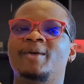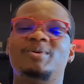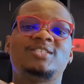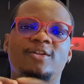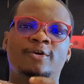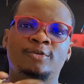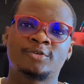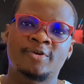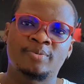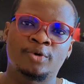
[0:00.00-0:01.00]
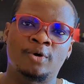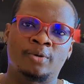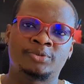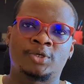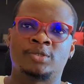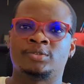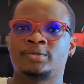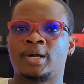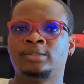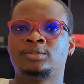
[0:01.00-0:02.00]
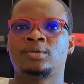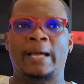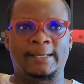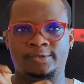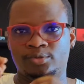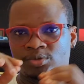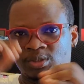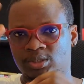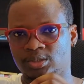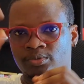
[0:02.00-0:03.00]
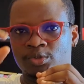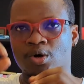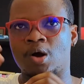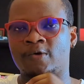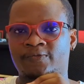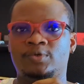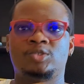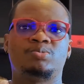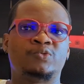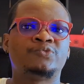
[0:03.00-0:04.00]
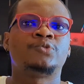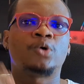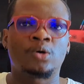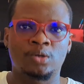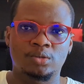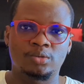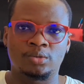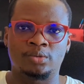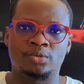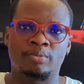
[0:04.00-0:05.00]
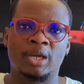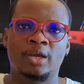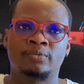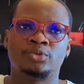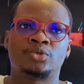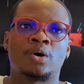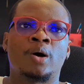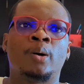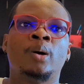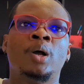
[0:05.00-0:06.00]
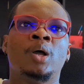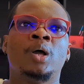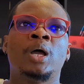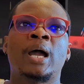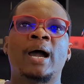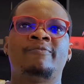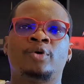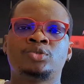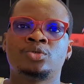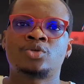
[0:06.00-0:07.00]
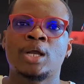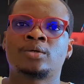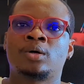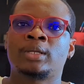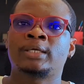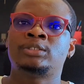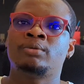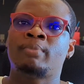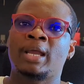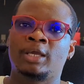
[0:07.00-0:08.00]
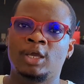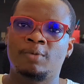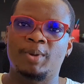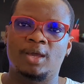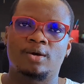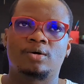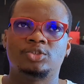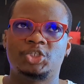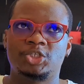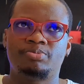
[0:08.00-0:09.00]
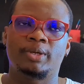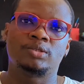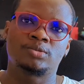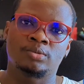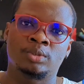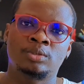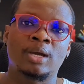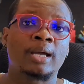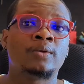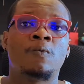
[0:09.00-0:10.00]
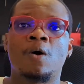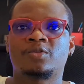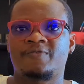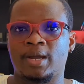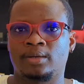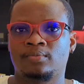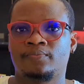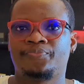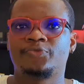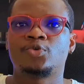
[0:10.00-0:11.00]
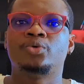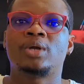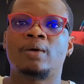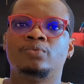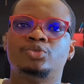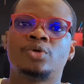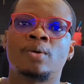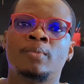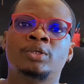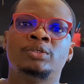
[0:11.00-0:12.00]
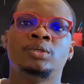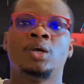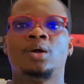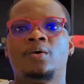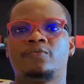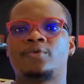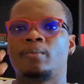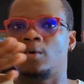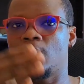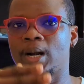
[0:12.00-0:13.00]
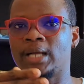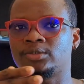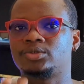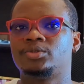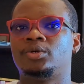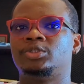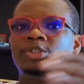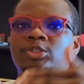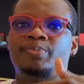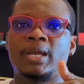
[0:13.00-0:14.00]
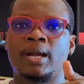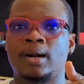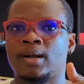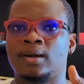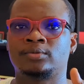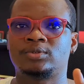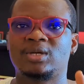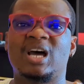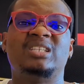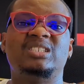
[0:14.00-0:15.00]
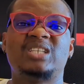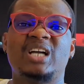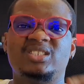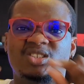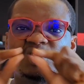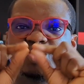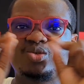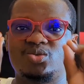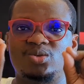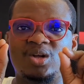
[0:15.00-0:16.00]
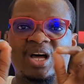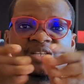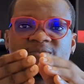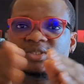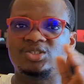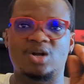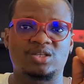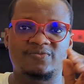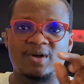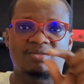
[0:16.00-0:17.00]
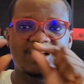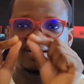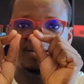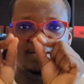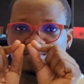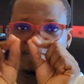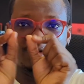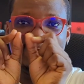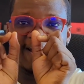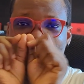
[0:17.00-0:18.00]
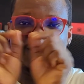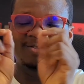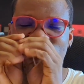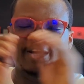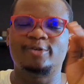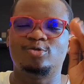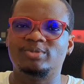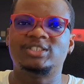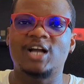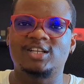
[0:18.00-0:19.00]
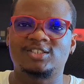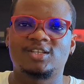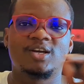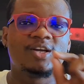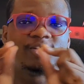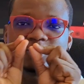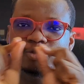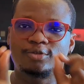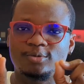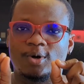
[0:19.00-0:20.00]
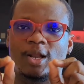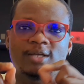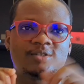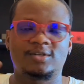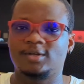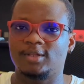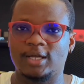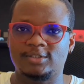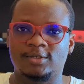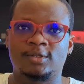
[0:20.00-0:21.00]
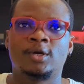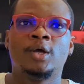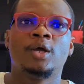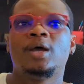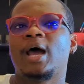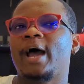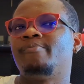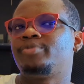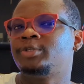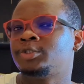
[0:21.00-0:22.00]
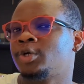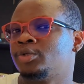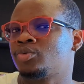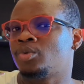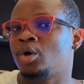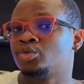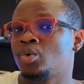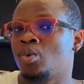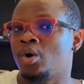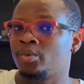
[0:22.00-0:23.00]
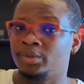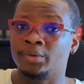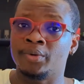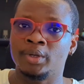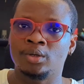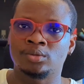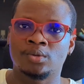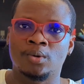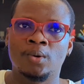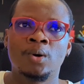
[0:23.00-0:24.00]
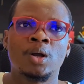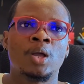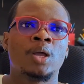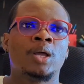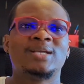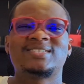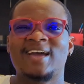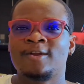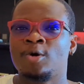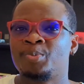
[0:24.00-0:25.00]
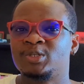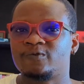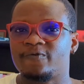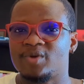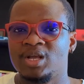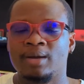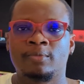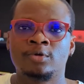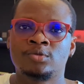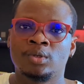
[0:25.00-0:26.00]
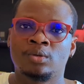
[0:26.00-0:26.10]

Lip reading: basically all those crypto options, right? And you'll see the withdrawal fees before you make a withdrawal. I've also tried connecting my GigPay or GPay to it, and it worked fine. So you can withdraw money from Golands to your GPay account, and the charge is just $2 for the transfer. That's the only amount that you'll be charged, just $2. That's it. I'm pretty sure it would also work with Grey.co. Sign up is free. I'm going to